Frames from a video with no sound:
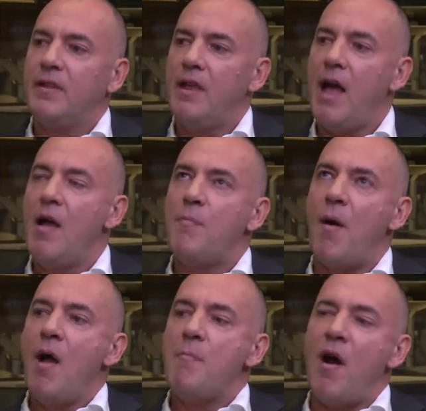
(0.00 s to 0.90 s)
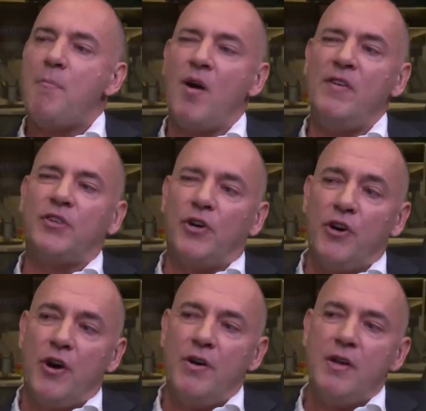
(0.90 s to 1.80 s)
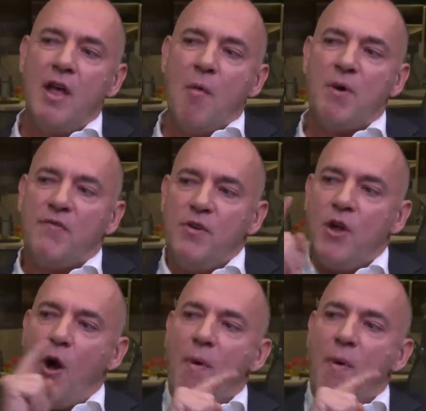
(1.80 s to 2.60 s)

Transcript: Yeah, yeah. part, part of it's earned, but if you go